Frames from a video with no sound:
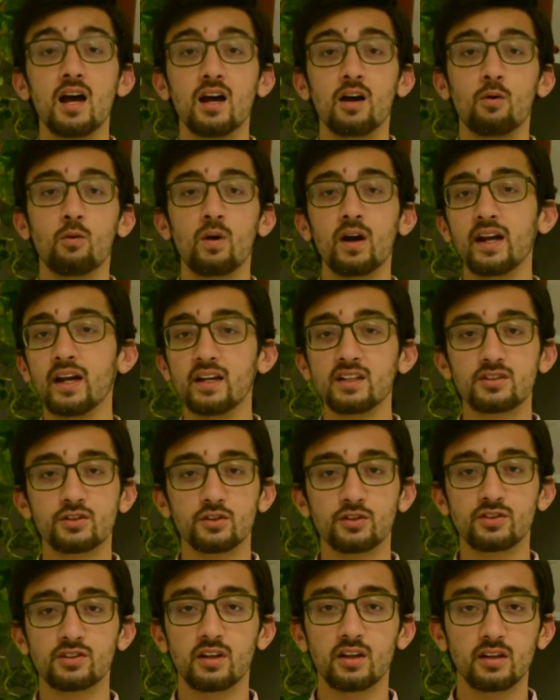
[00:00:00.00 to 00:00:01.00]
Why I
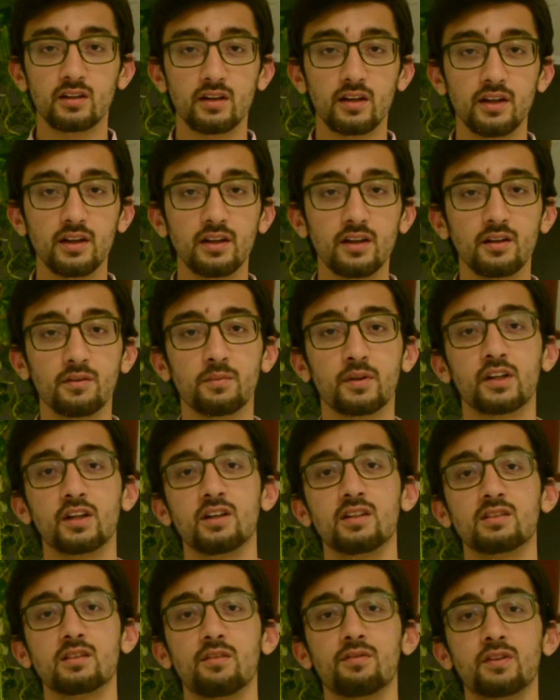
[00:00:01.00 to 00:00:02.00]
chose Hungary?
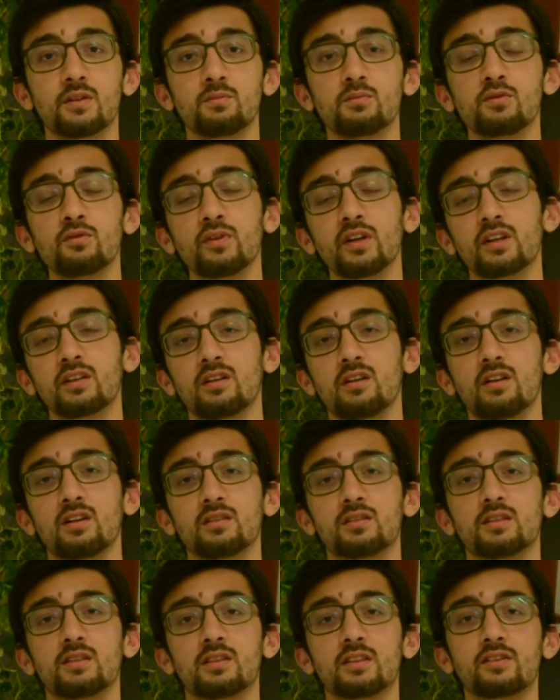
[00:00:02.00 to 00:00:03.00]
Because of the movie
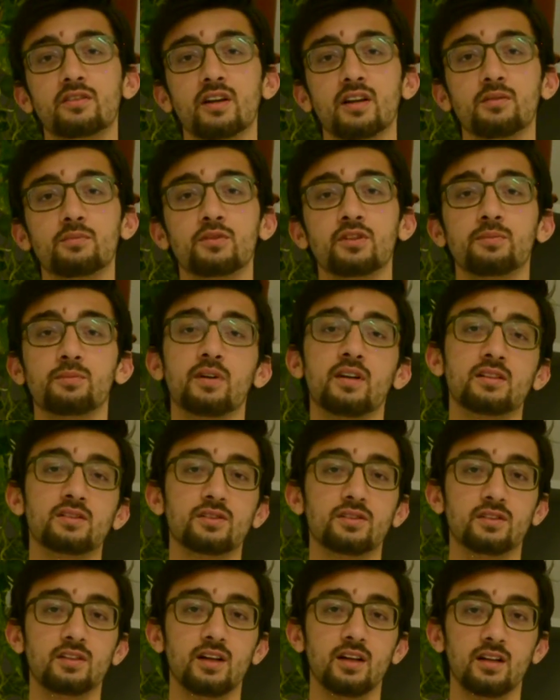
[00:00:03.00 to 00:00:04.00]
called The Grand Budapest
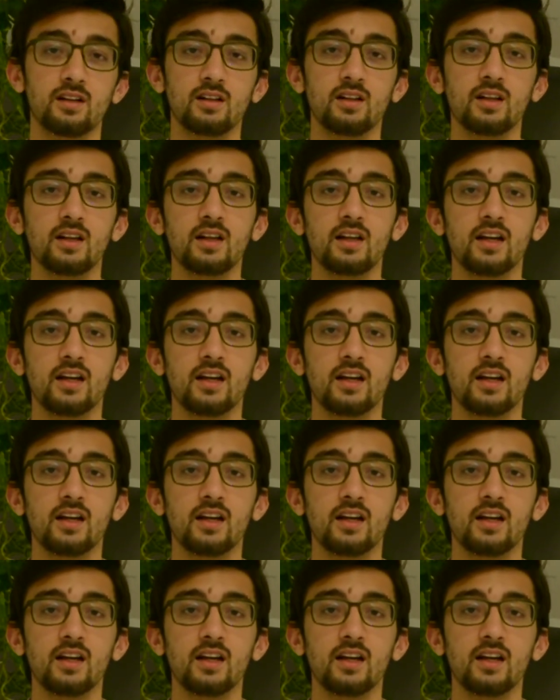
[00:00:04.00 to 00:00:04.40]
Hotel,